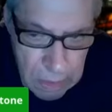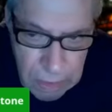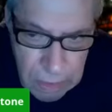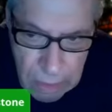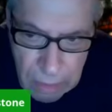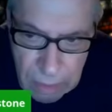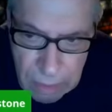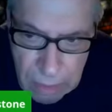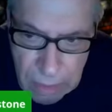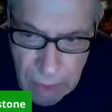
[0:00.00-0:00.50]
There
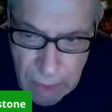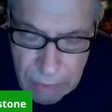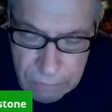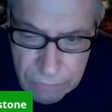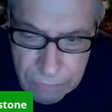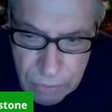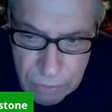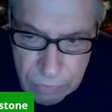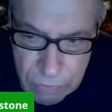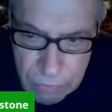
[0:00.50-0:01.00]
are a lot of
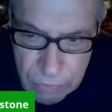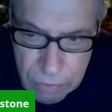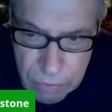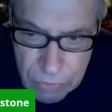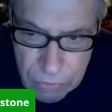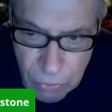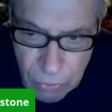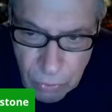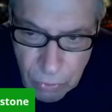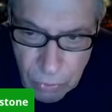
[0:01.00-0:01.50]

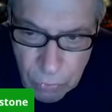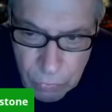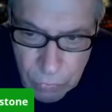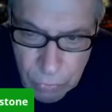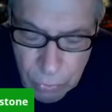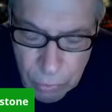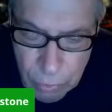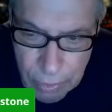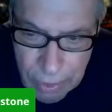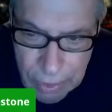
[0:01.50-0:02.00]
countries
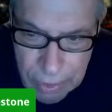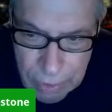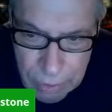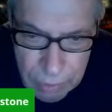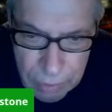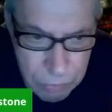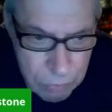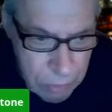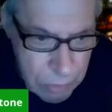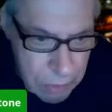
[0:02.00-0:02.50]
over
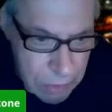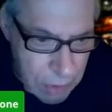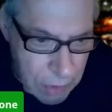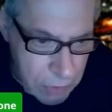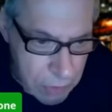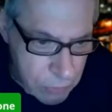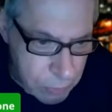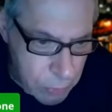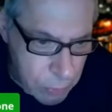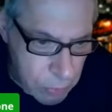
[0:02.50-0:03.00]
800
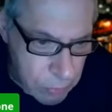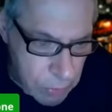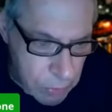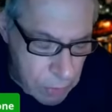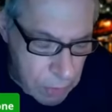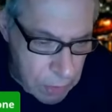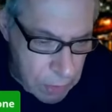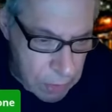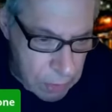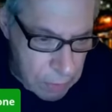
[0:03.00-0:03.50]
deaths per
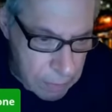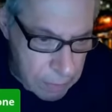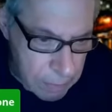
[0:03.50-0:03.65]
million,